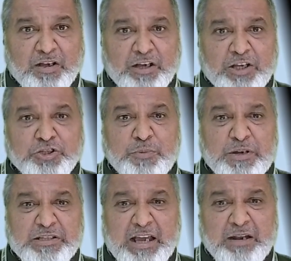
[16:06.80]

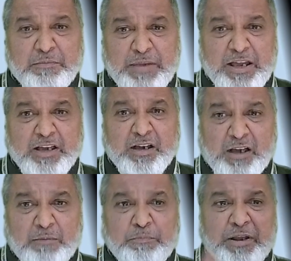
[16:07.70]
Consumers can make a
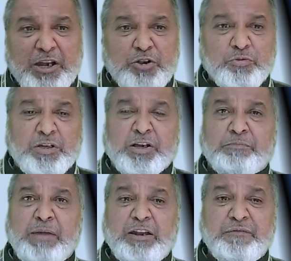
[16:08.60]
complaint to
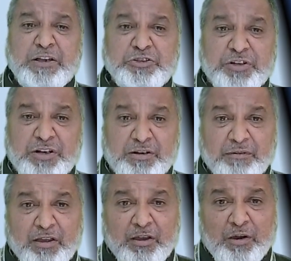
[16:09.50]
the manufacturer
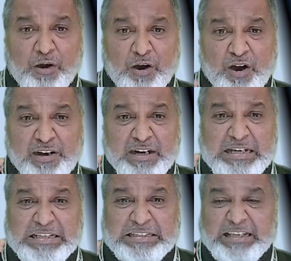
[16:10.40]
or
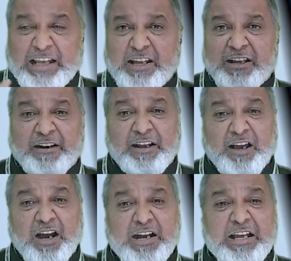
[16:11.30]
seller
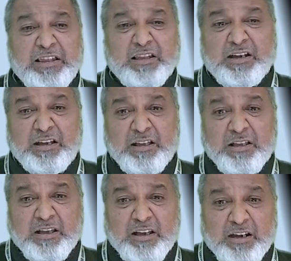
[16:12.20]
regarding the
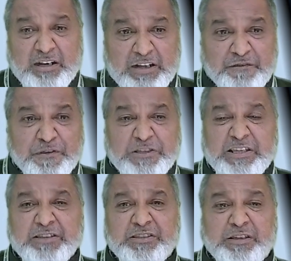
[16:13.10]

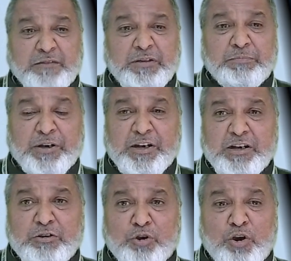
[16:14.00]
deficiency of the
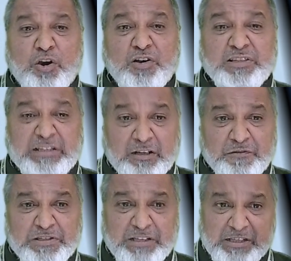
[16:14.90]
product or
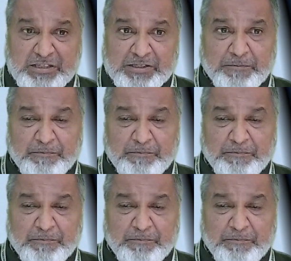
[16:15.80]
services.